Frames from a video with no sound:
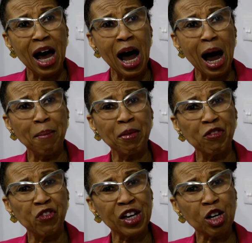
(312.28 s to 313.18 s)
In
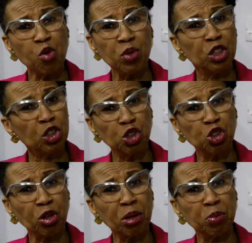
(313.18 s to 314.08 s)
phaco, we don't
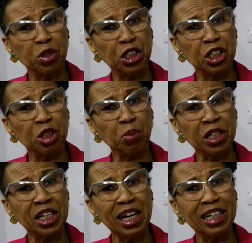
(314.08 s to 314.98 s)
usually put stitches, but
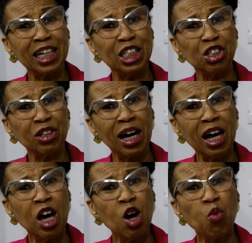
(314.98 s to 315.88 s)
here in Nigeria,
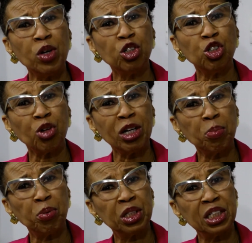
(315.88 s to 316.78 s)
we usually
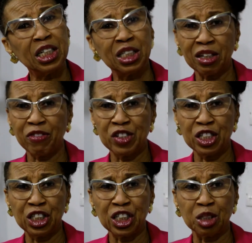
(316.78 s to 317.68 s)
put in a safety
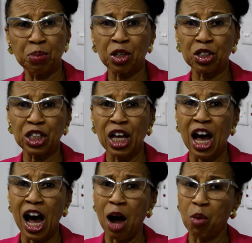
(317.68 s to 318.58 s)
stitch because
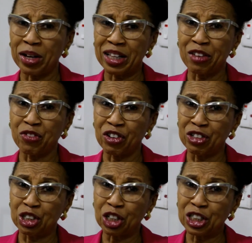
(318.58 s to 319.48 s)
our weather is
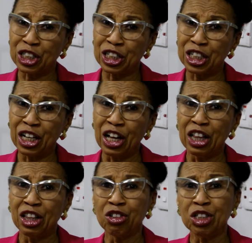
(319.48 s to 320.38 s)
very dusty.
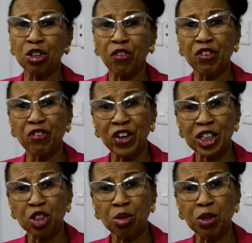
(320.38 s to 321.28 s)
The risk of
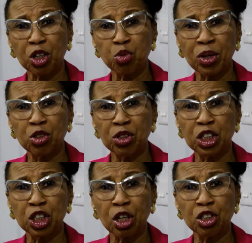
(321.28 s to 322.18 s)
infection, because we are doing the
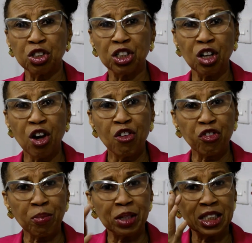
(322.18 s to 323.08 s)
surgeries
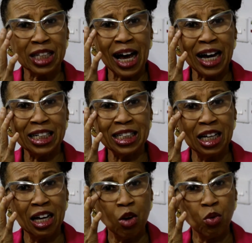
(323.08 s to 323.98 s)
from the side,
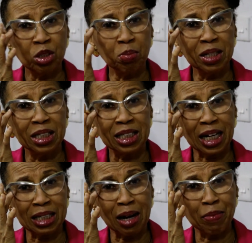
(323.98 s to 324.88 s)
which means
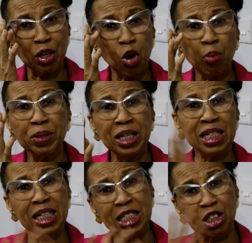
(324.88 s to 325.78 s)
that the
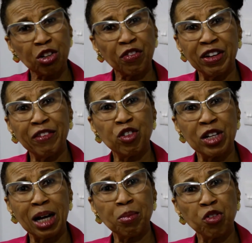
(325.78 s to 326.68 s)
opening is sort of left to
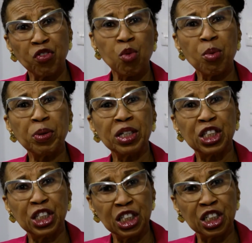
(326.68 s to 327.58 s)
the atmosphere, we put a
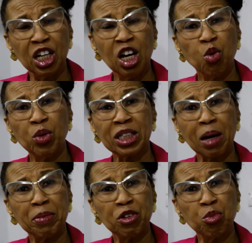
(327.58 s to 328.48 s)
stitch, which
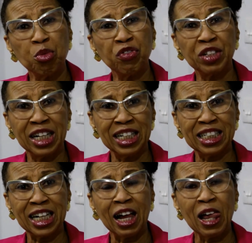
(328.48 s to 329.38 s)
can be removed
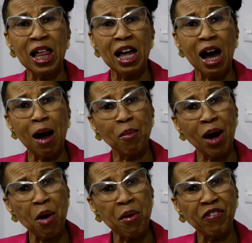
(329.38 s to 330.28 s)
later.
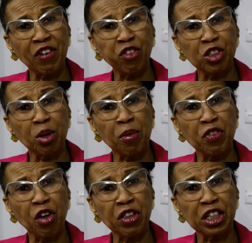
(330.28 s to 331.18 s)
However, for some of
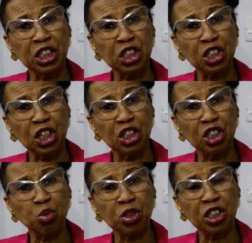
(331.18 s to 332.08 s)
the other
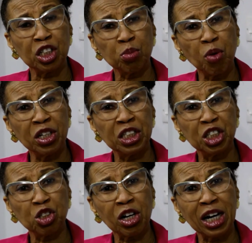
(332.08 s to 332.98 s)
surgeries, which is a small
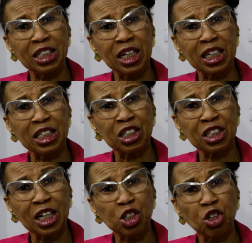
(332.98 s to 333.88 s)
incision cataract
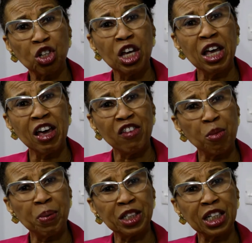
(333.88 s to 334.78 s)
extraction, if the
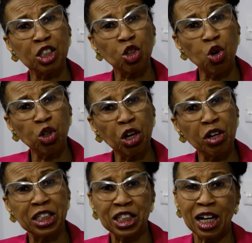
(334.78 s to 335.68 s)
patient is older or
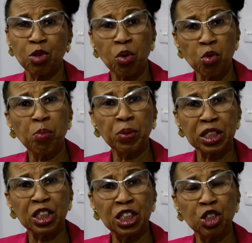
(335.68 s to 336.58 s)
a child, we will put
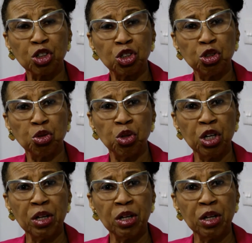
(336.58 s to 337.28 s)
a stitch or two.